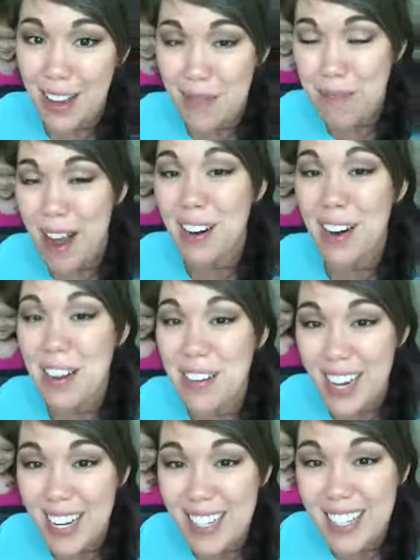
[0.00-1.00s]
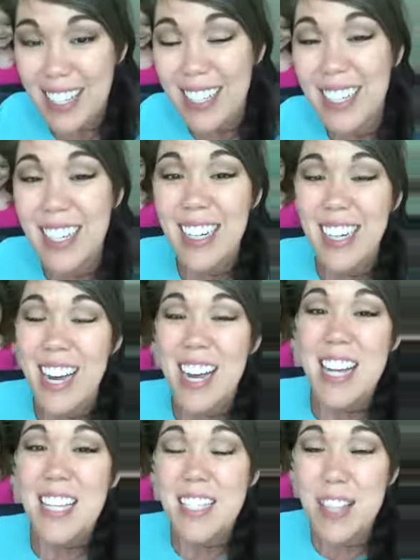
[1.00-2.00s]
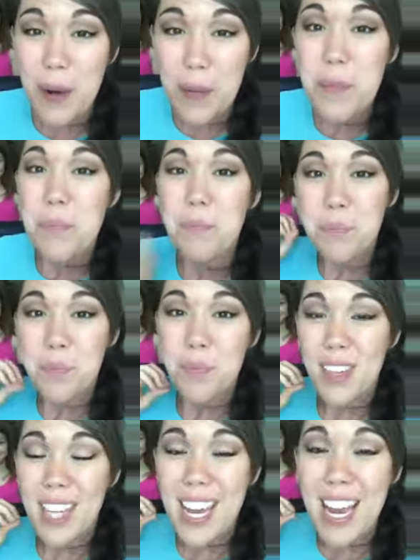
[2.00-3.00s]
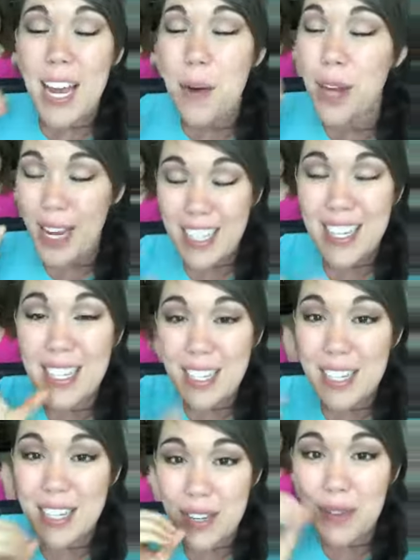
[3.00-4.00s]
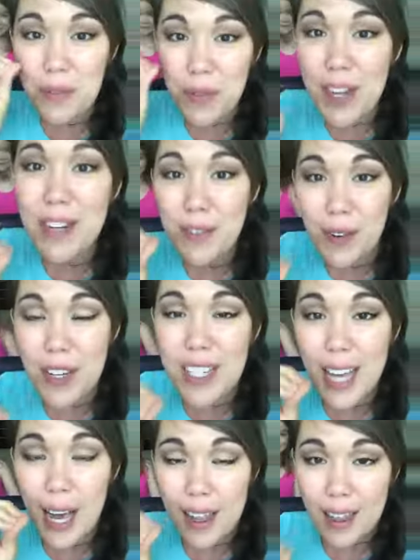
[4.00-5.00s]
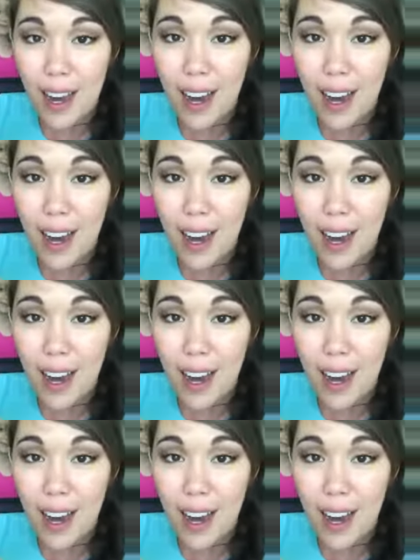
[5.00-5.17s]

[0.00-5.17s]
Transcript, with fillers: like, background dancer. So, okay, just to reinforce that